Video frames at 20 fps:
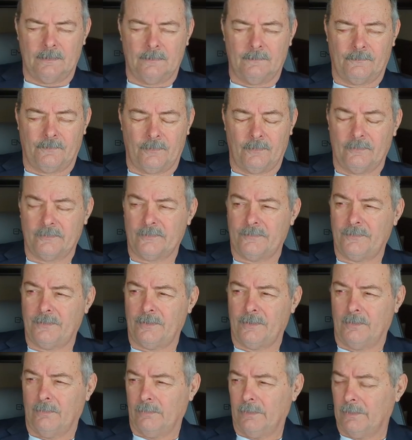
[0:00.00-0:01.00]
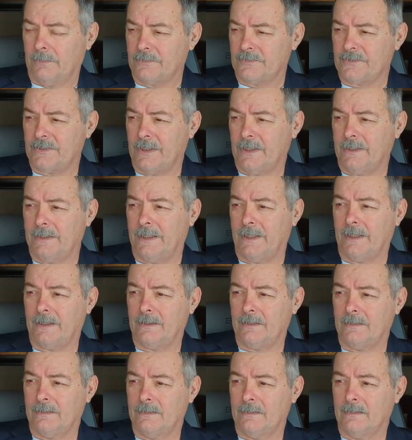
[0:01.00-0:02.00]
for those of you that don't understand
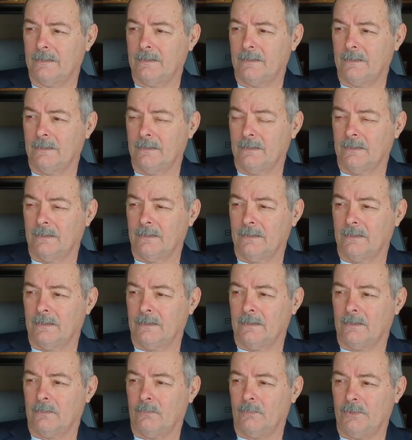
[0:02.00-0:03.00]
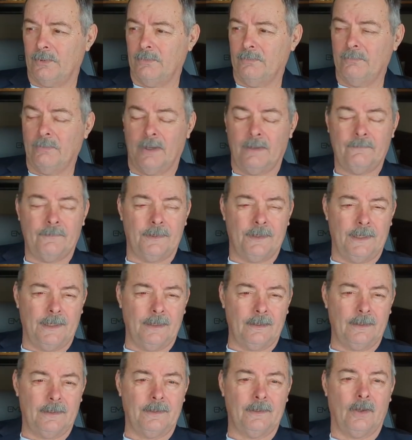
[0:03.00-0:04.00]
that, when you drive a
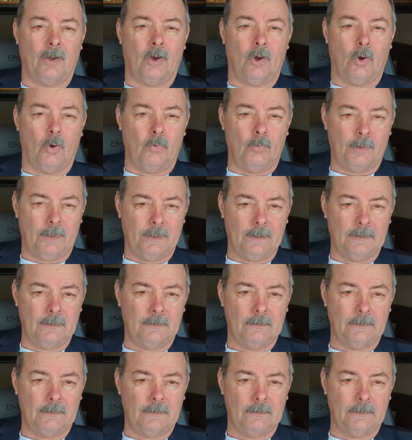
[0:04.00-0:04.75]
nail into oak,